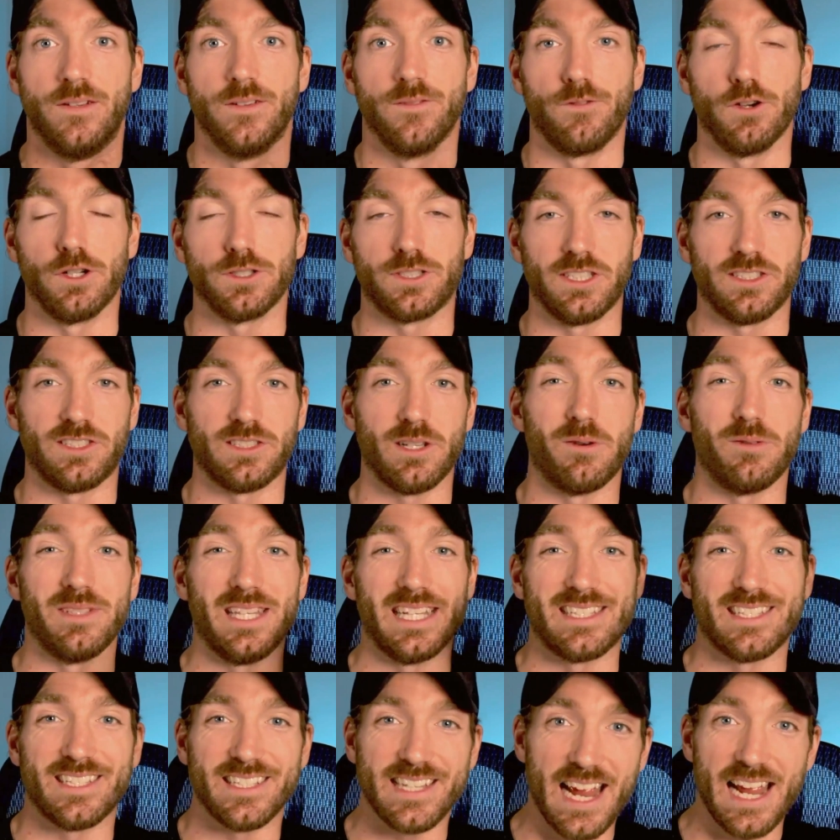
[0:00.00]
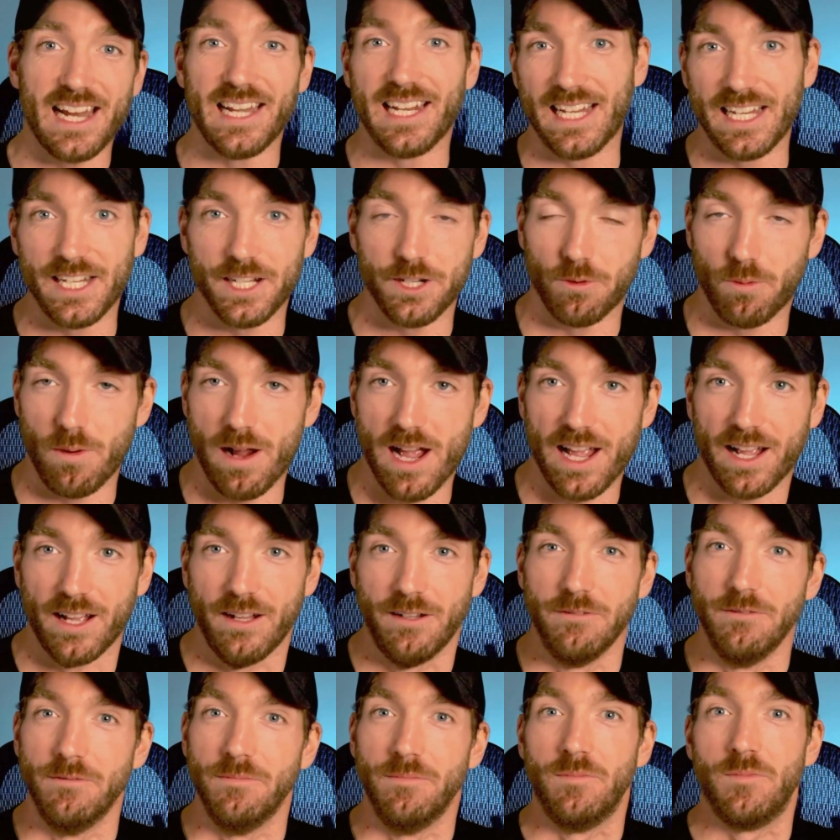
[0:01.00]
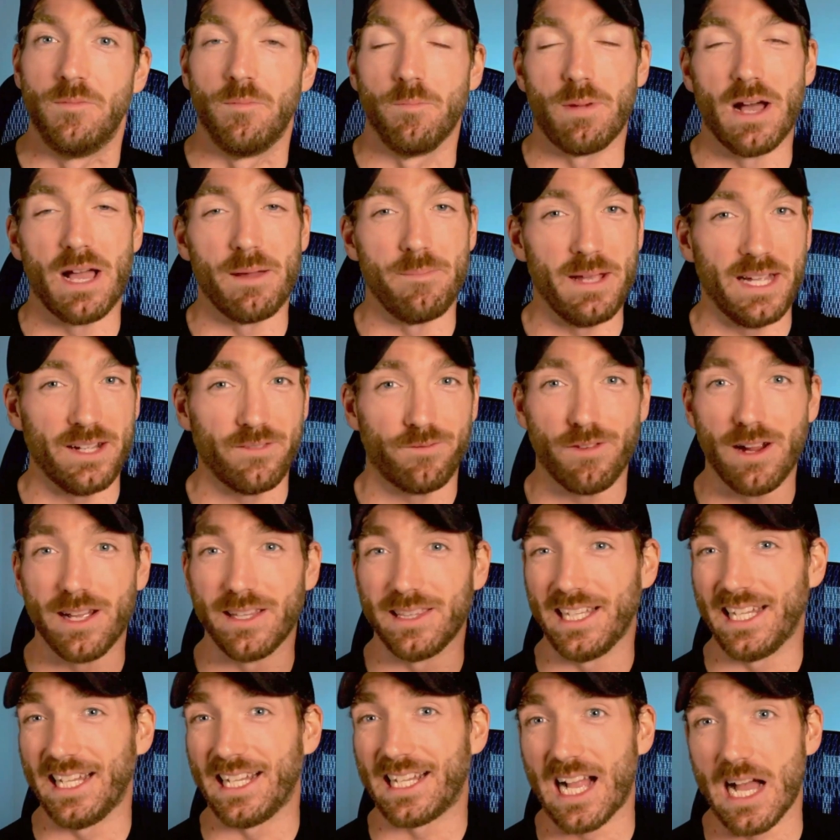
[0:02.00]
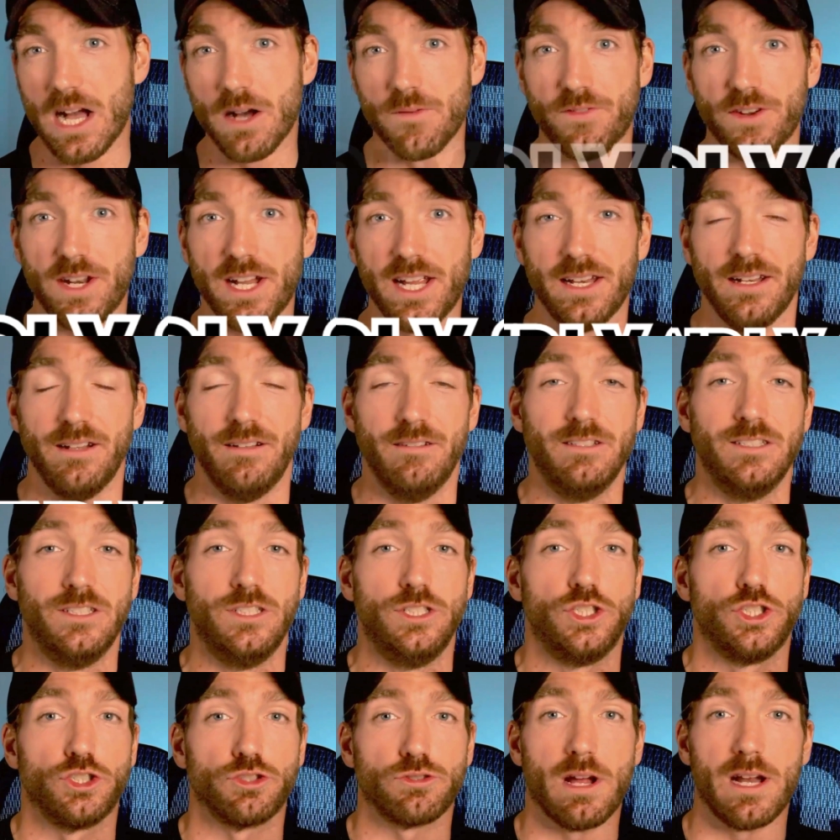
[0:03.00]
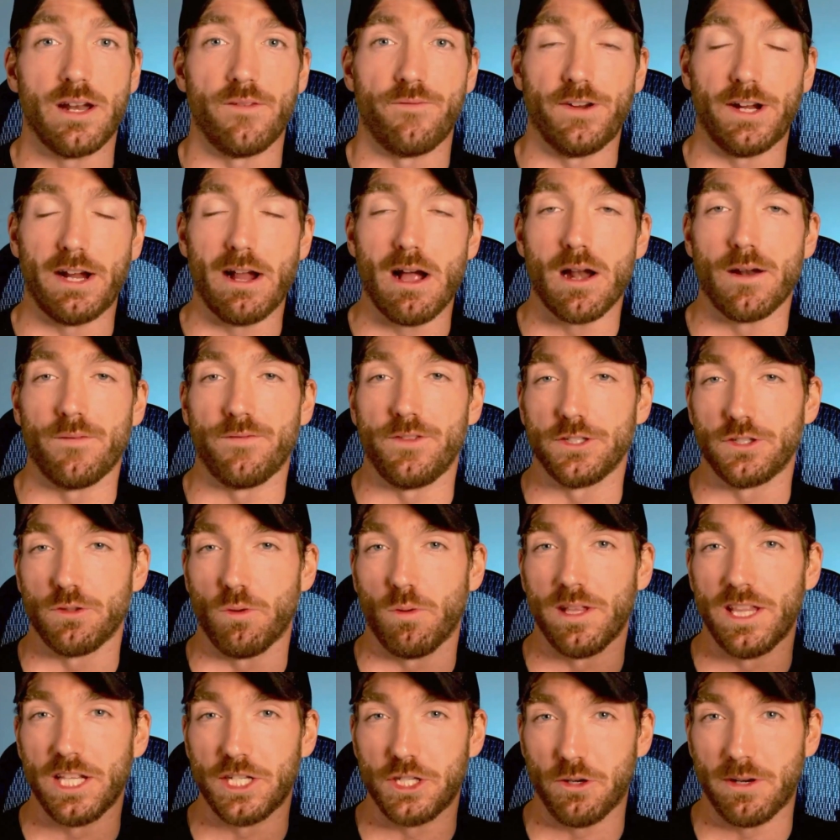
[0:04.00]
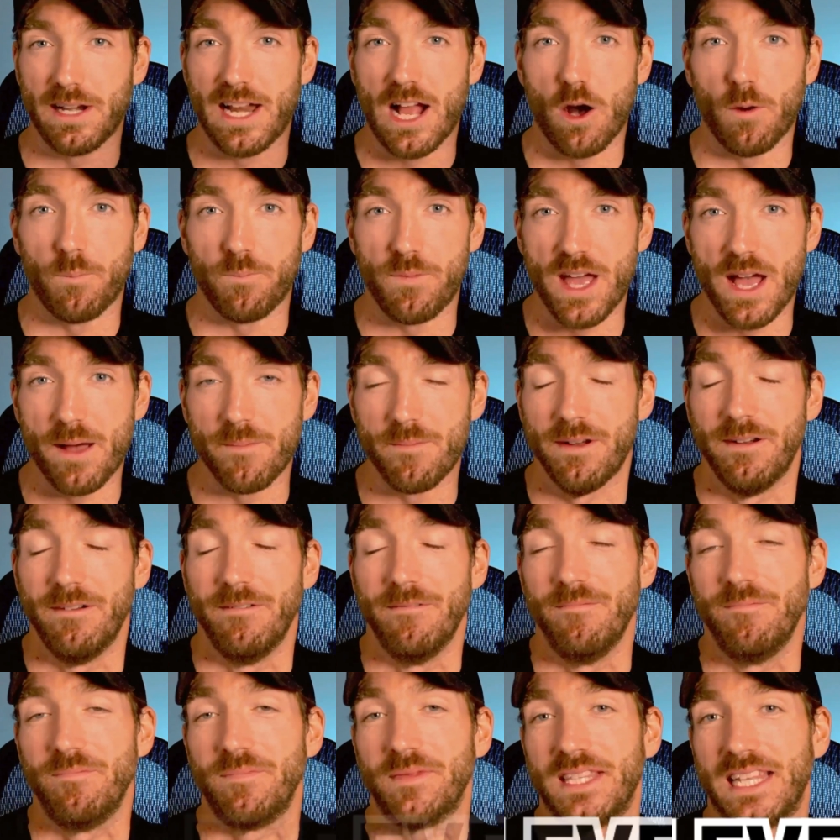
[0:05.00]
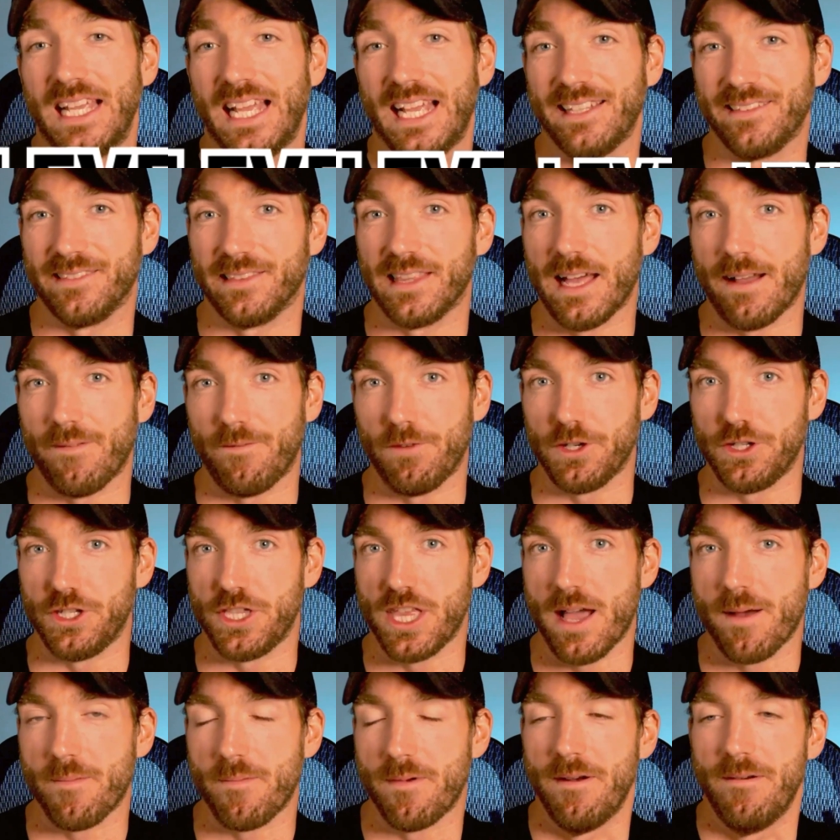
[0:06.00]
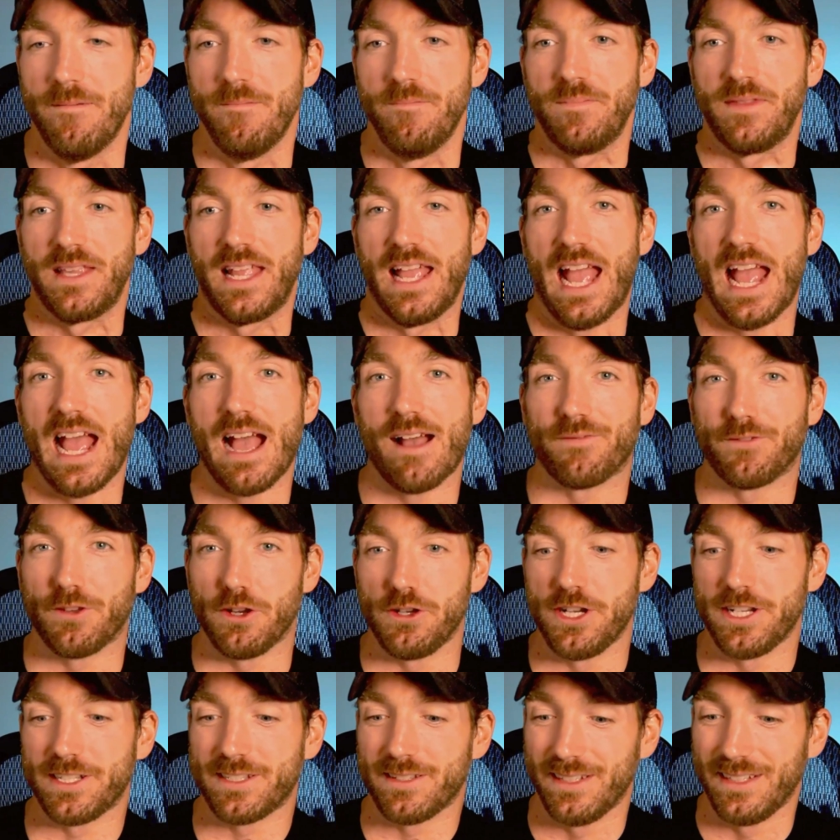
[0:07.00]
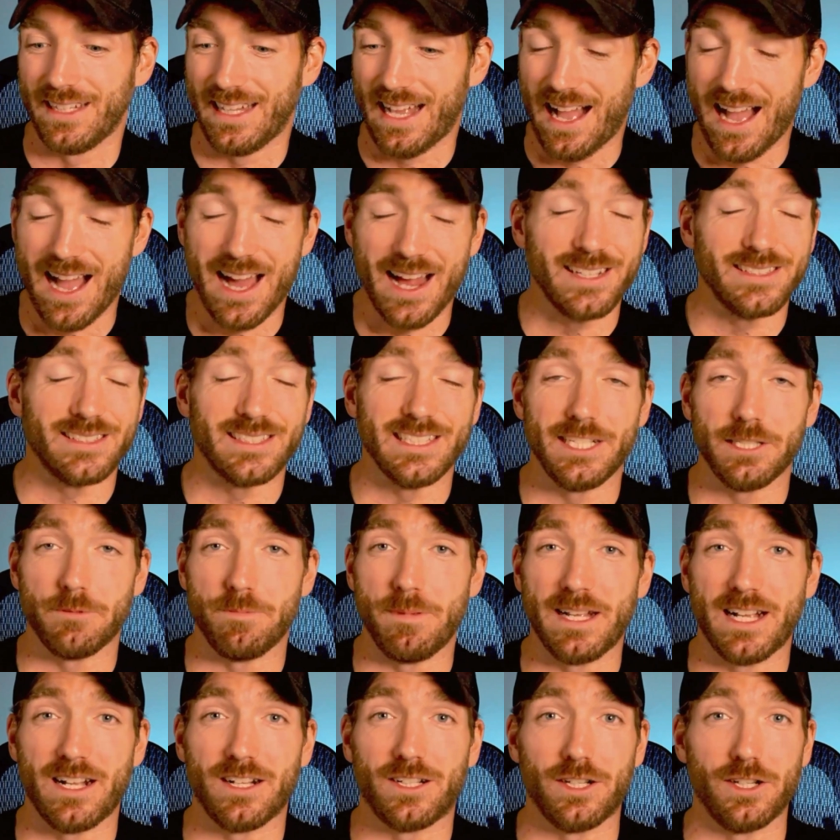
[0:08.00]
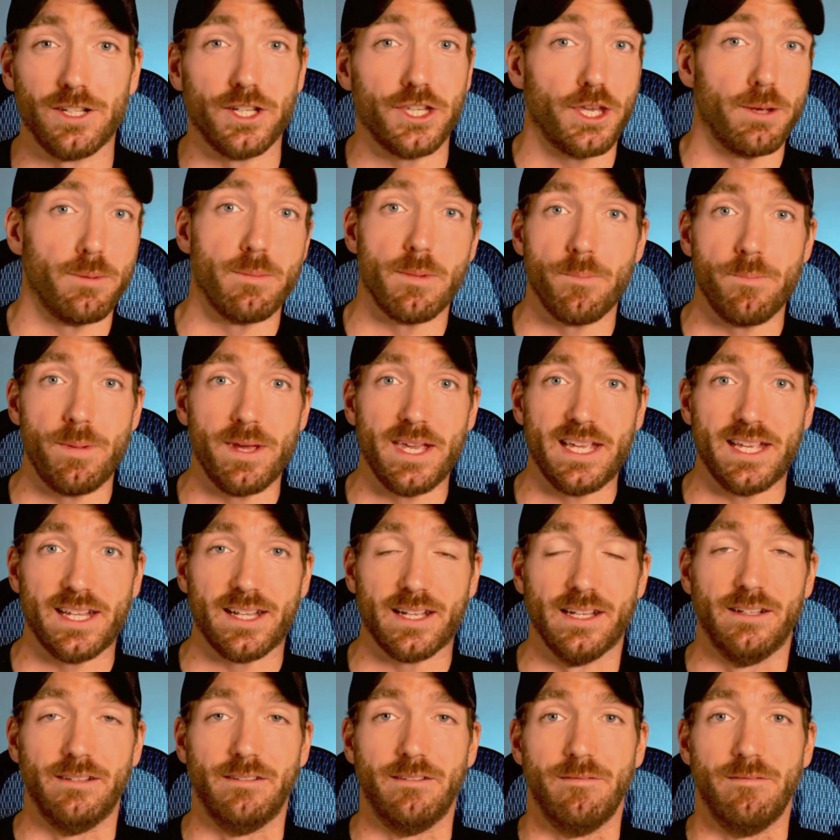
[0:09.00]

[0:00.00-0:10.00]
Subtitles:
versus someone that's standing in your way by being friendly and confident, trying to figure out if there's a way that you can help them and leverage them after just honestly just being a good human being